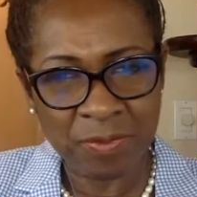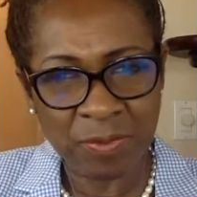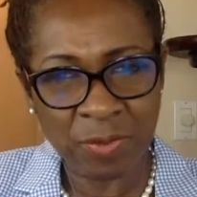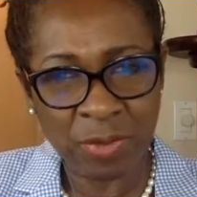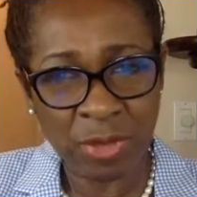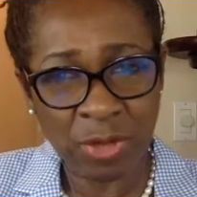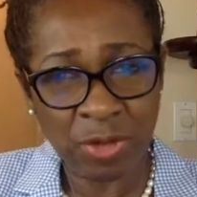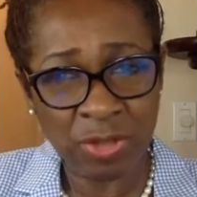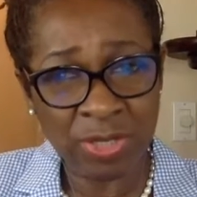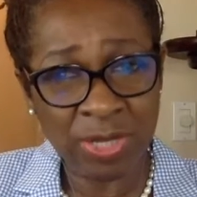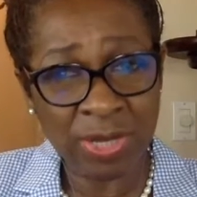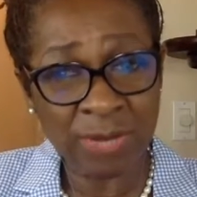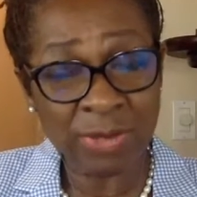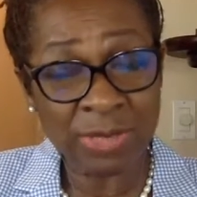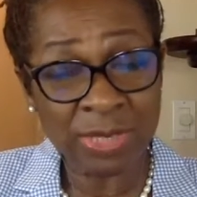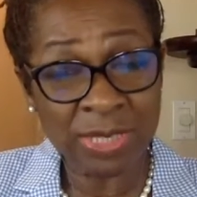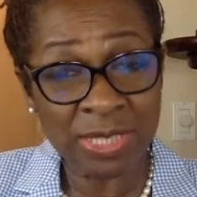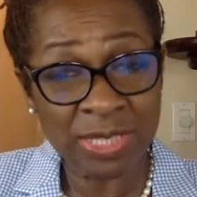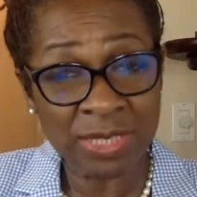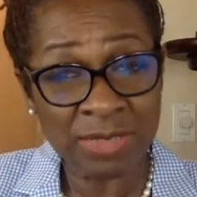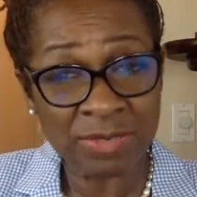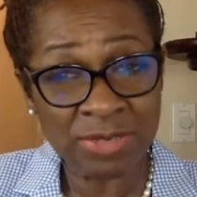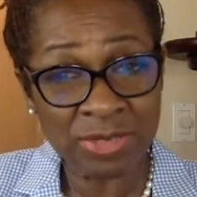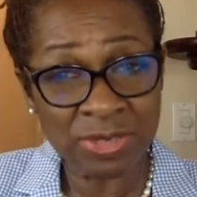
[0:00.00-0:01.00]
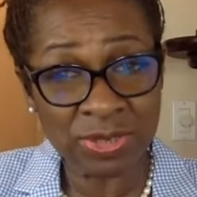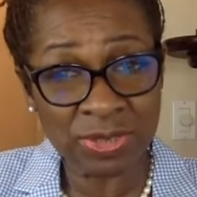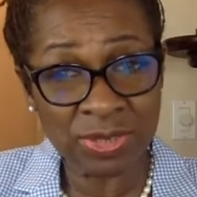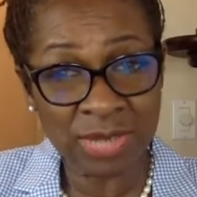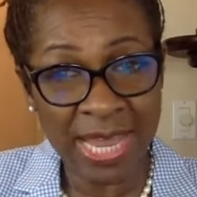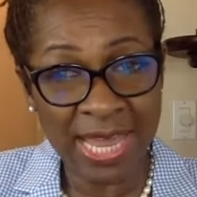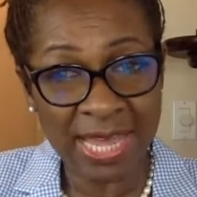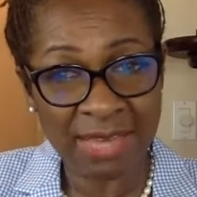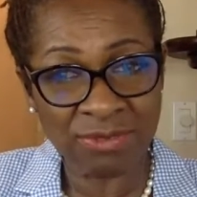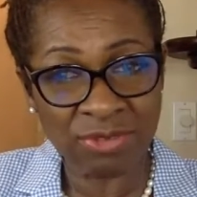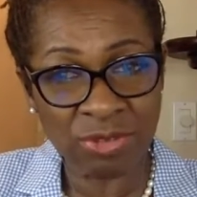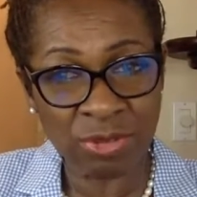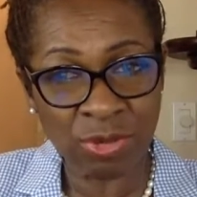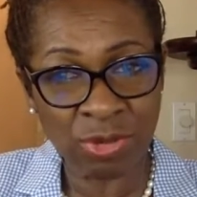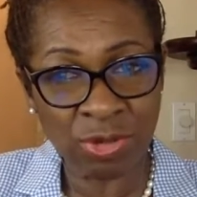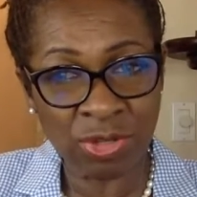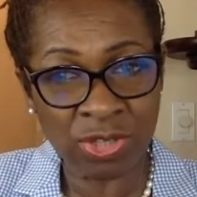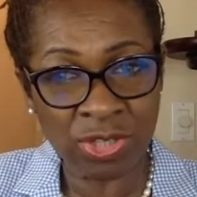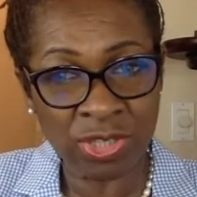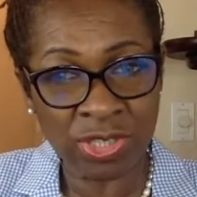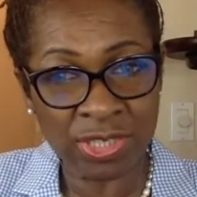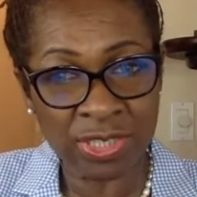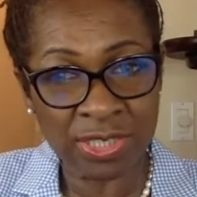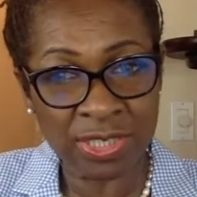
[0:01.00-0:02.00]
Ricardo, I would love to have you
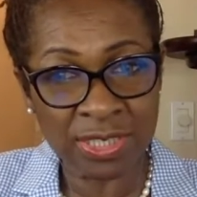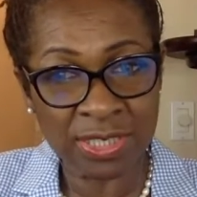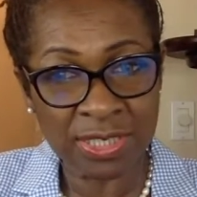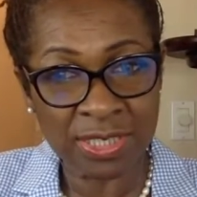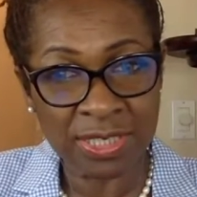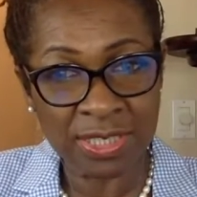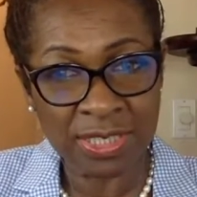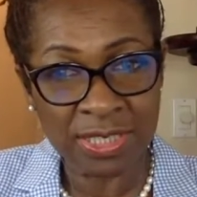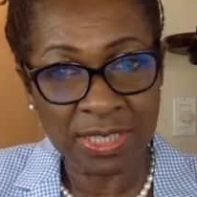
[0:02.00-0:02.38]
on